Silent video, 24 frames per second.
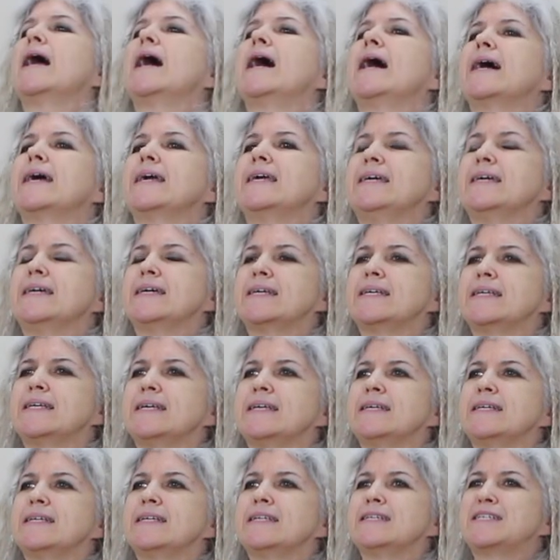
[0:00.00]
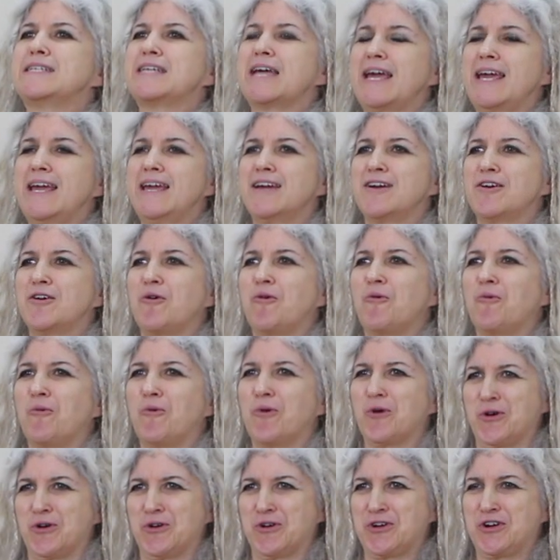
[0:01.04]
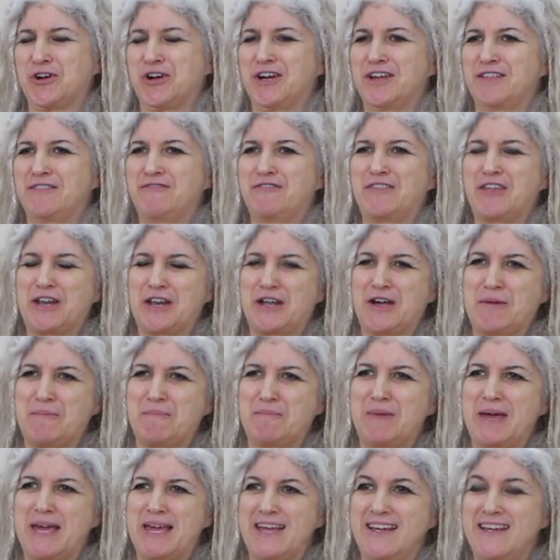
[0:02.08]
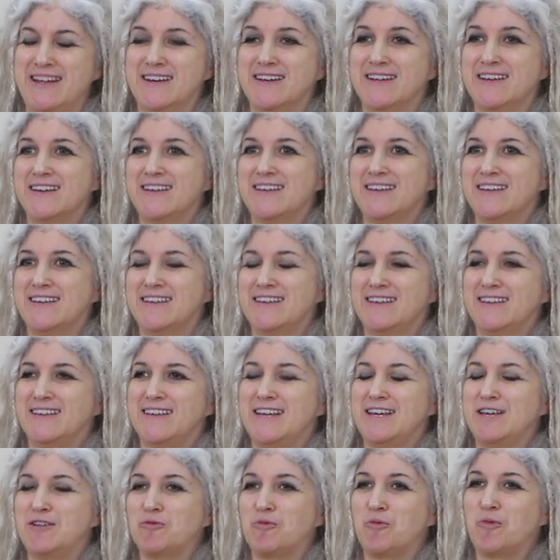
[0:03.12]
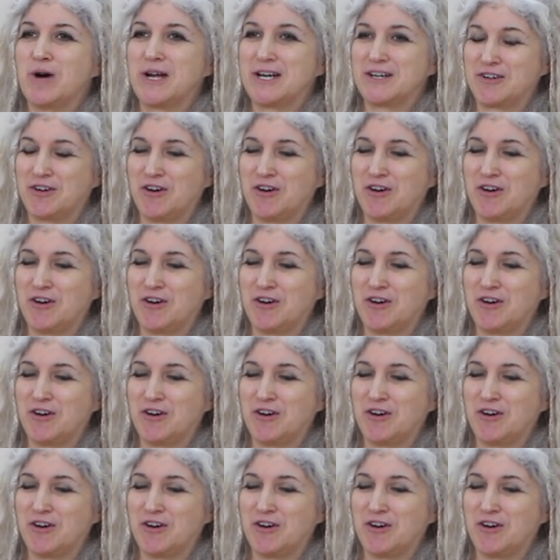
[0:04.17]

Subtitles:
I take work that I made in one